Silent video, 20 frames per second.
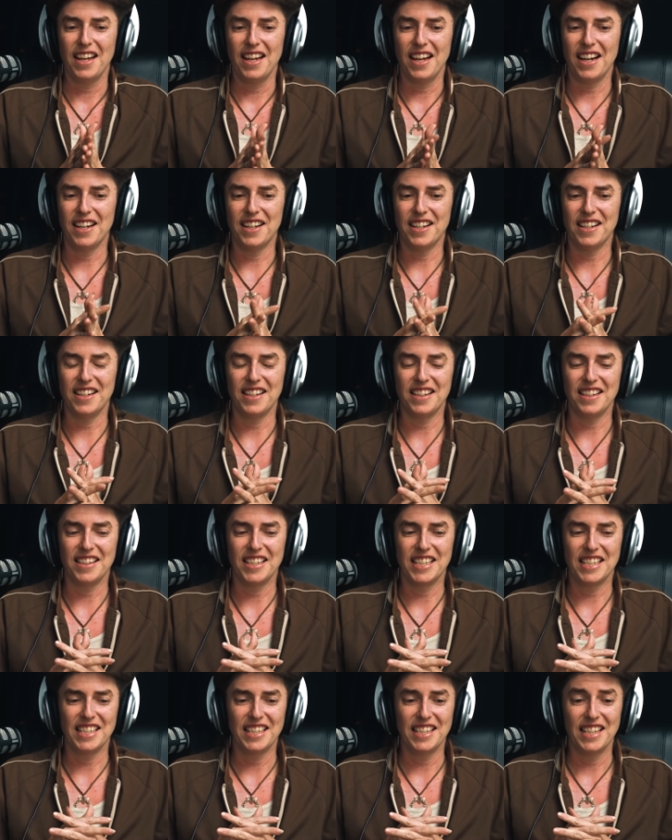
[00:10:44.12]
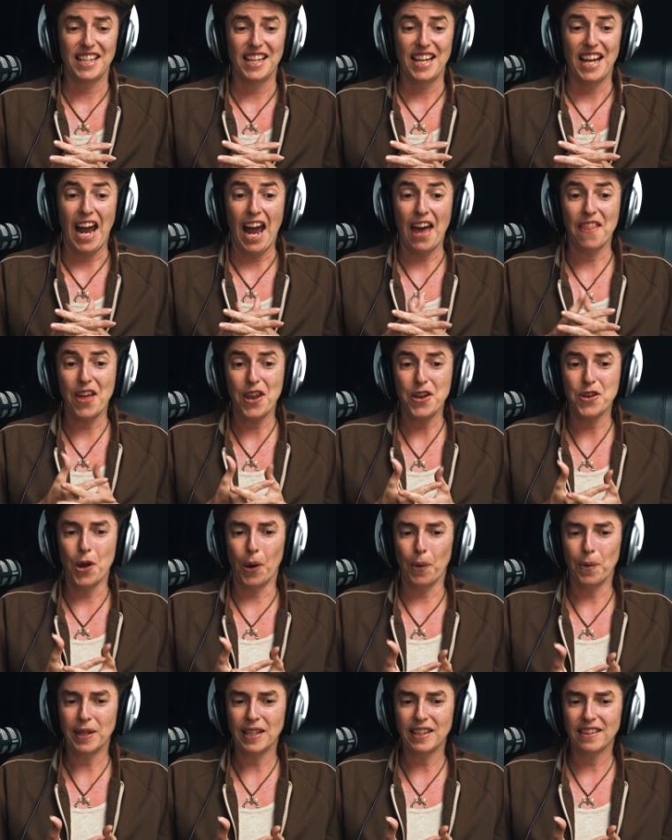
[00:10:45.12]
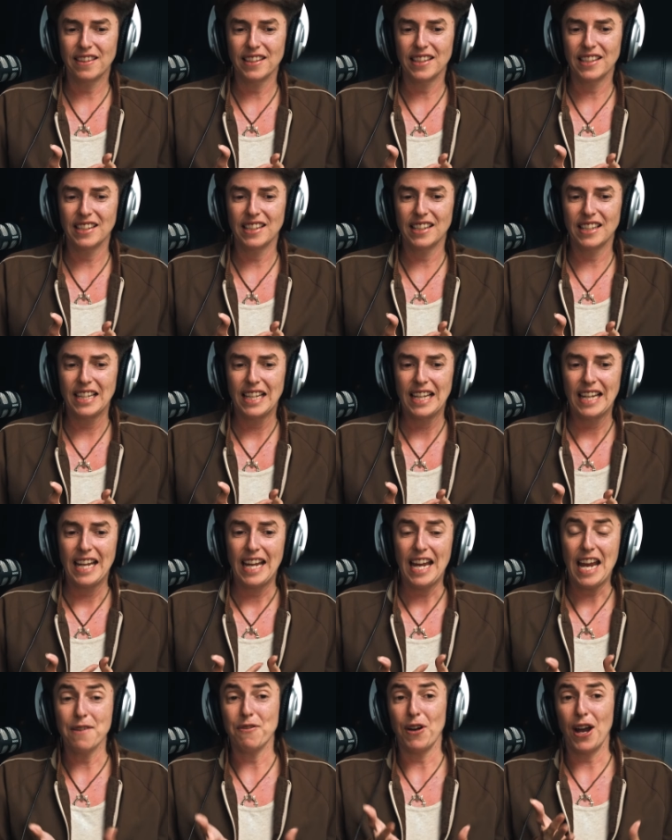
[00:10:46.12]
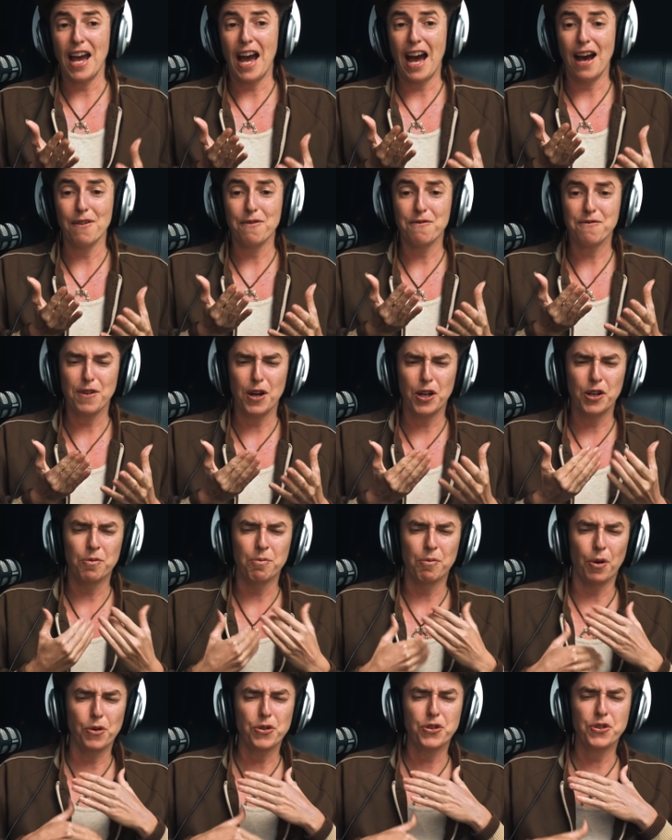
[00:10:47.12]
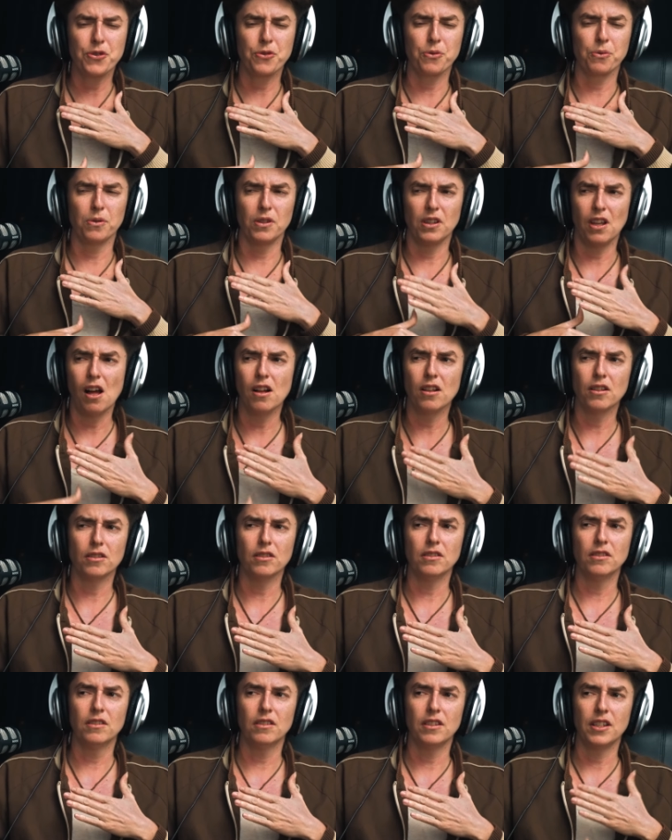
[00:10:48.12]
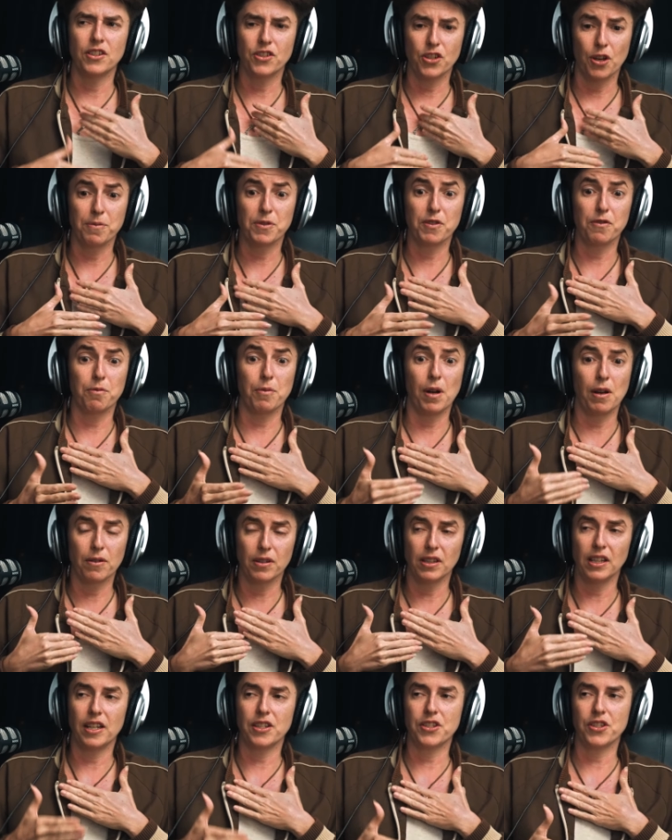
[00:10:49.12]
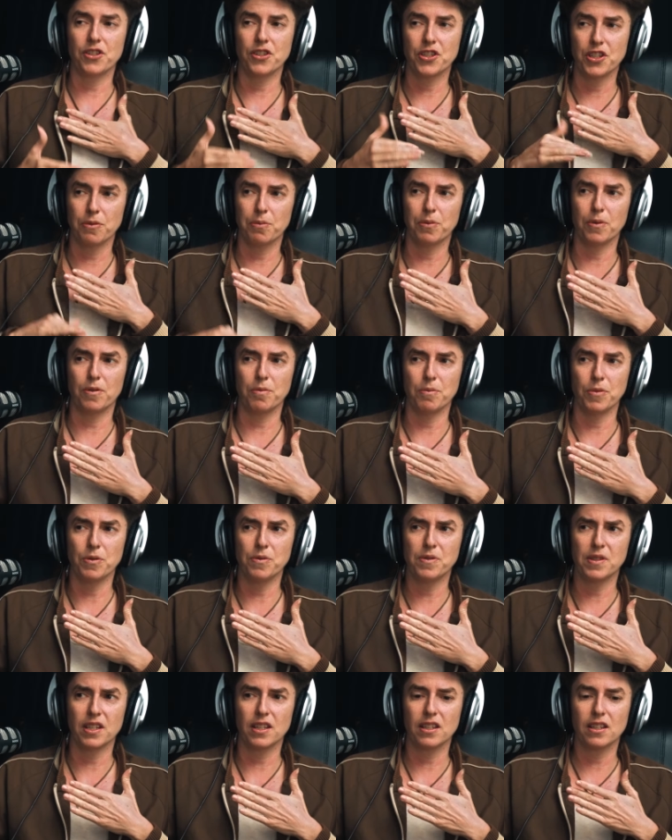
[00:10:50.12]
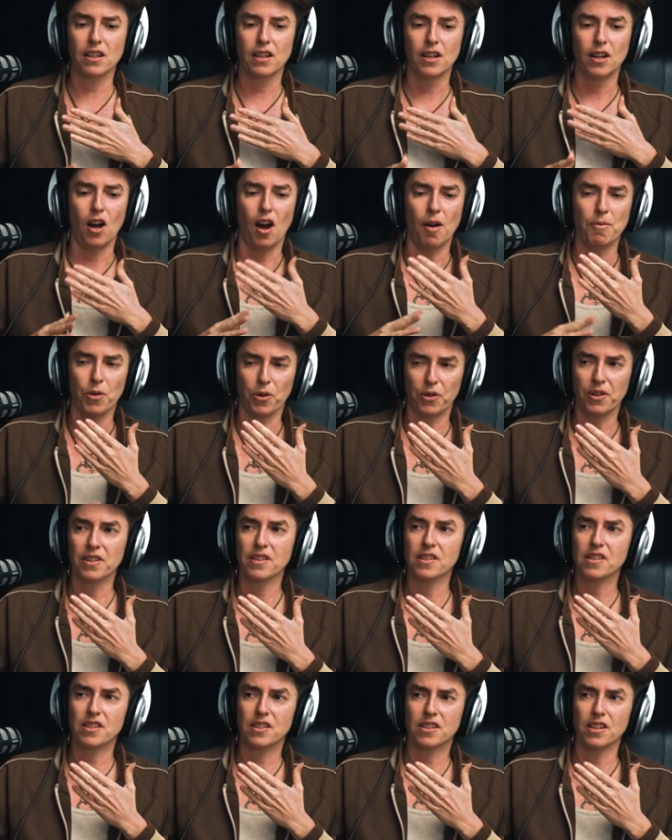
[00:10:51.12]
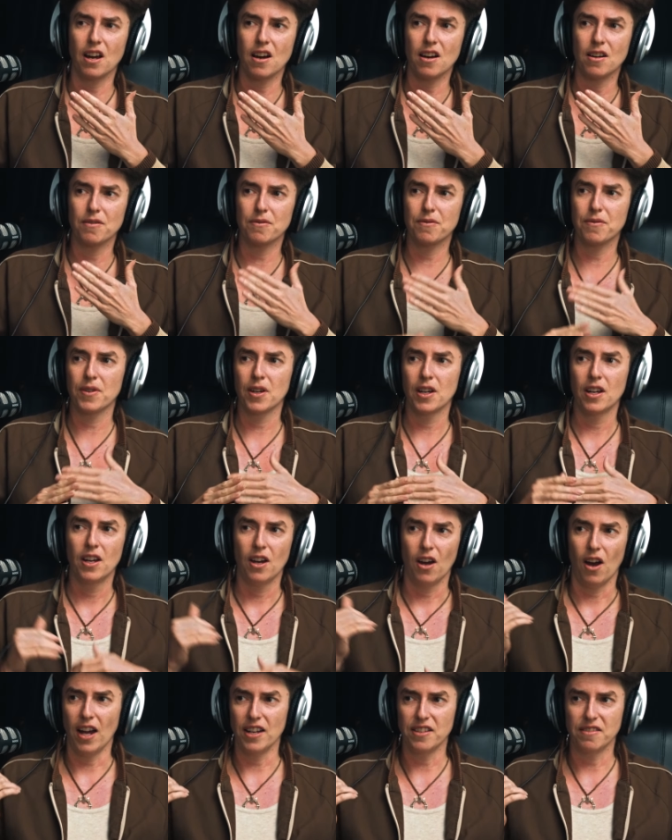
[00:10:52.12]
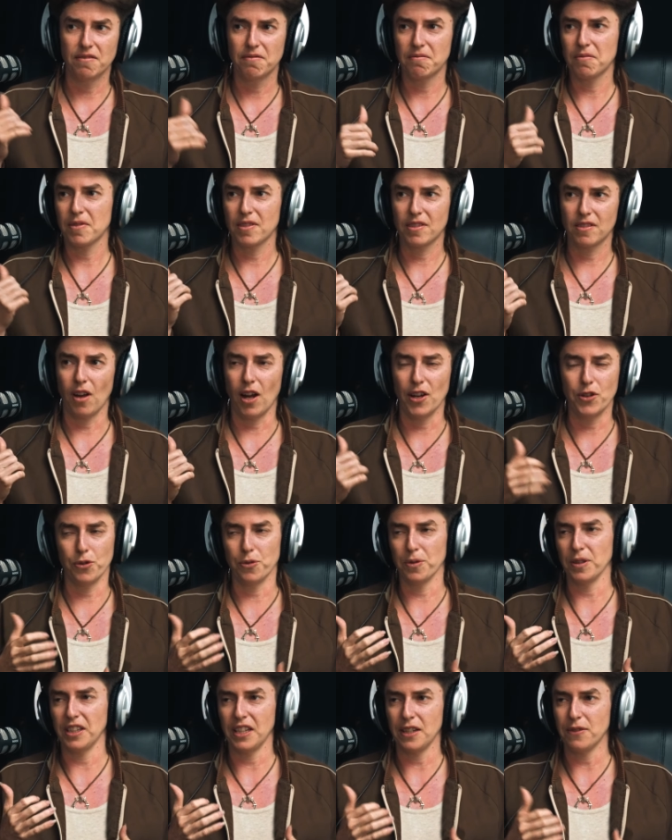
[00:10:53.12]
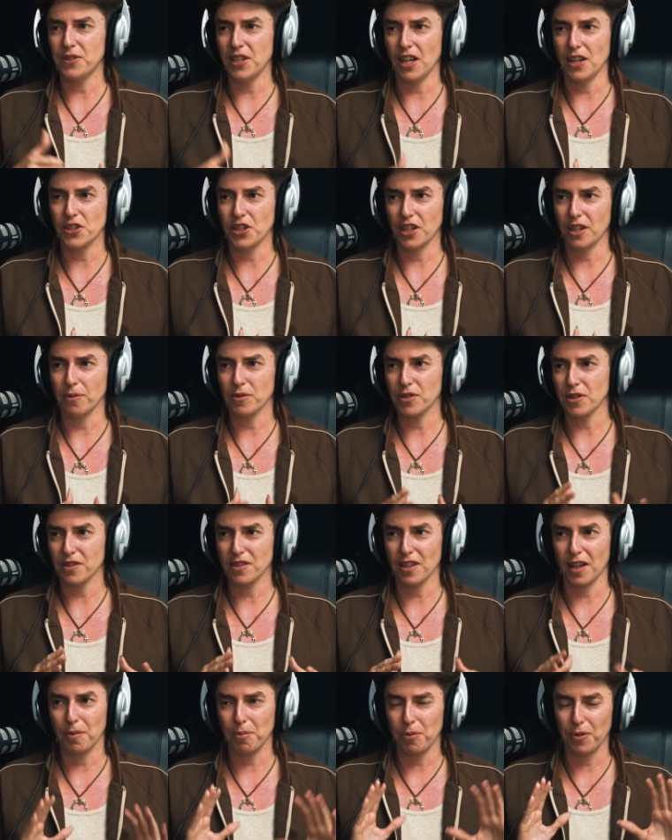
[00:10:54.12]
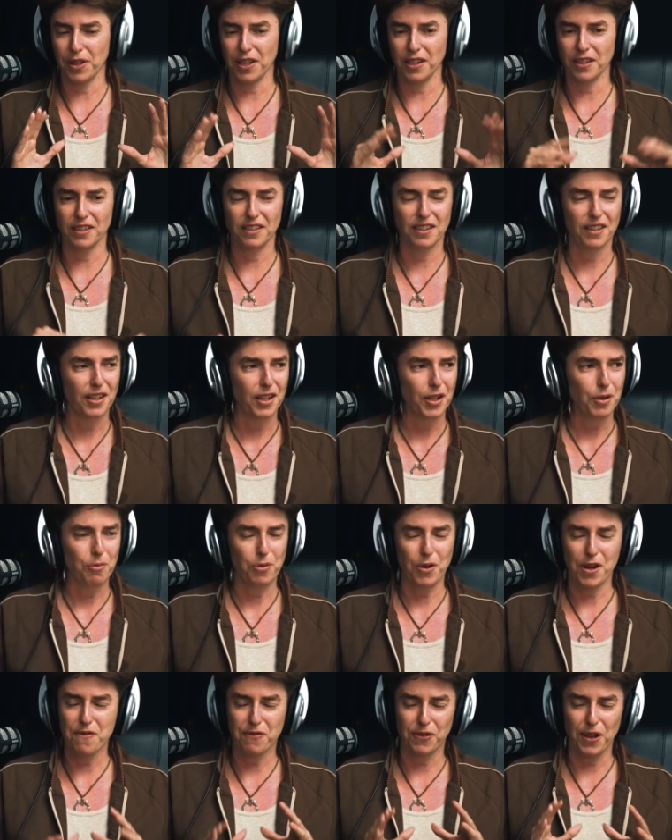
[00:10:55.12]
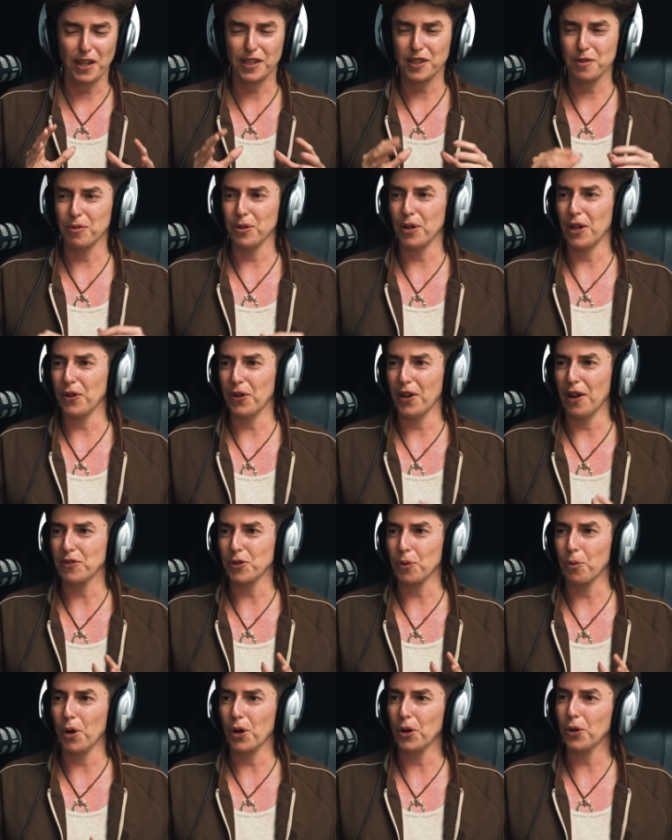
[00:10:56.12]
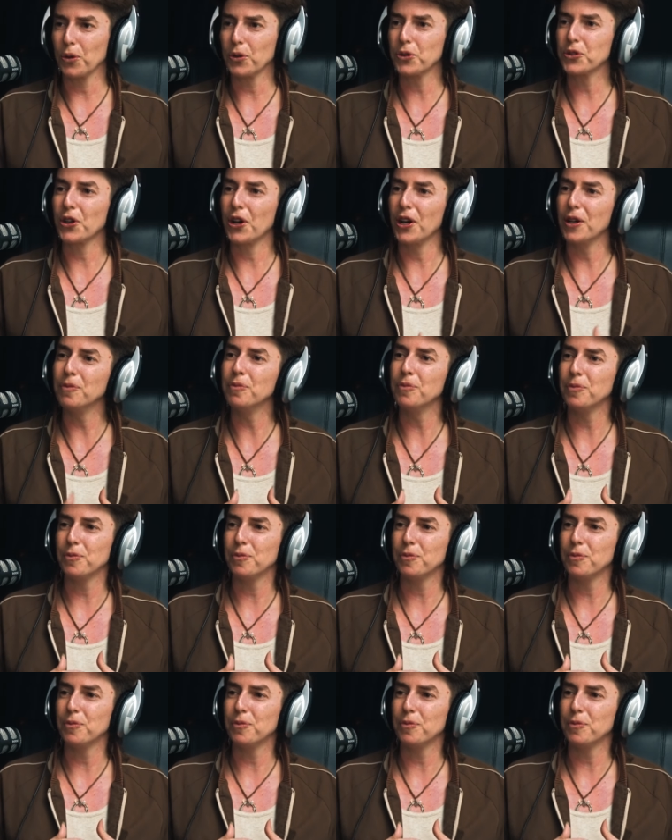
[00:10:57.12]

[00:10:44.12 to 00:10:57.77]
then knowing that if I have an emotional lull in terms of my relationship with music, I'm not going to starve. I do relief teaching, so it's like pretty flexible. I don't have to work all the time.